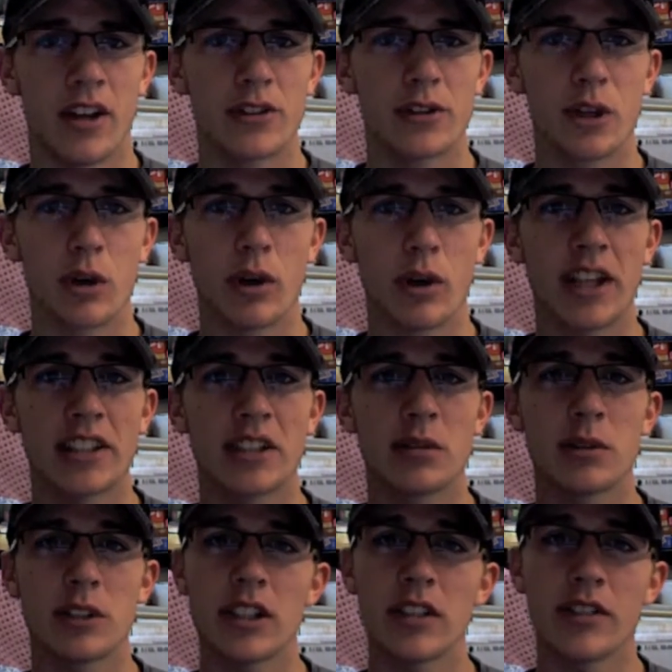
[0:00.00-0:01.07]
So as he
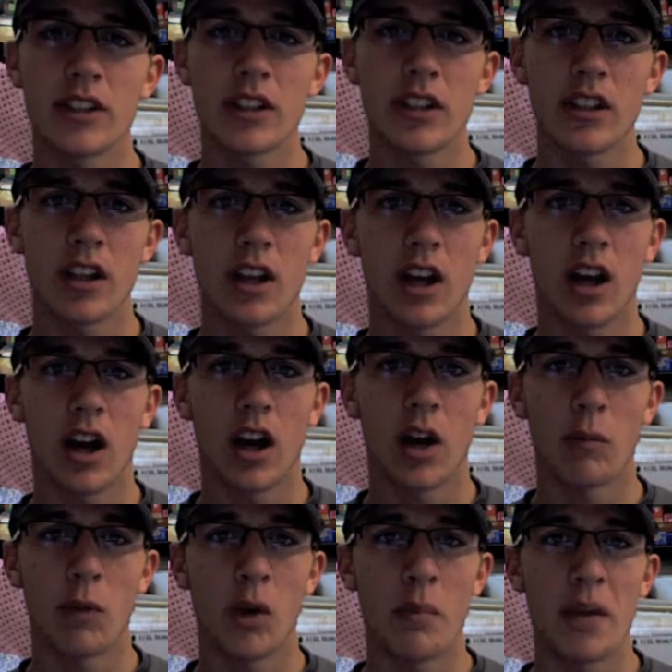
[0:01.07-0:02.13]
was leaving,
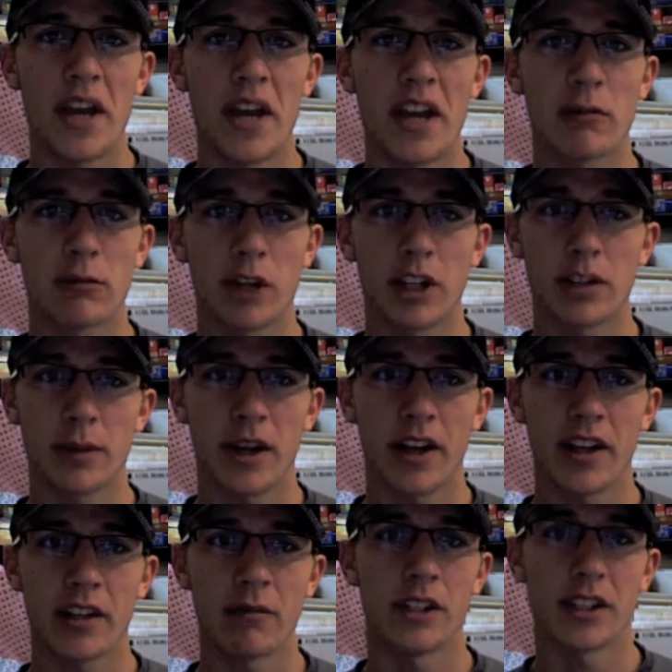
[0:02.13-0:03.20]
a man rushed by
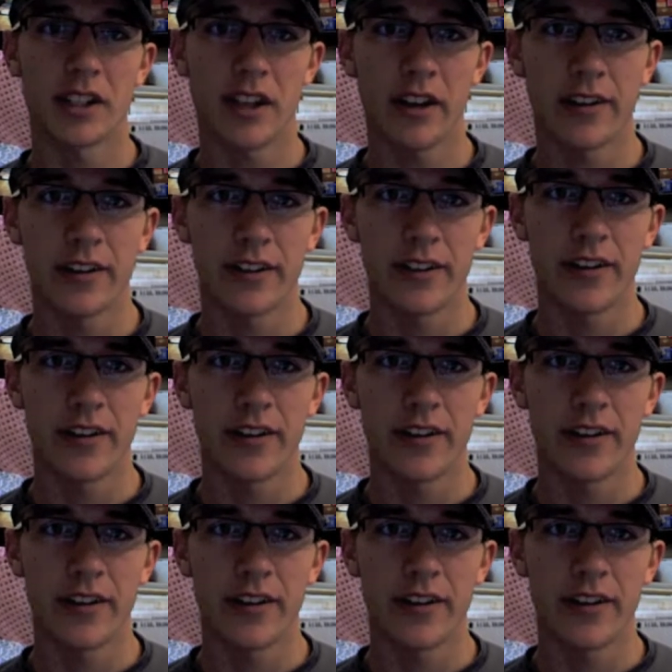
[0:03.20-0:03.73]
him with a gun,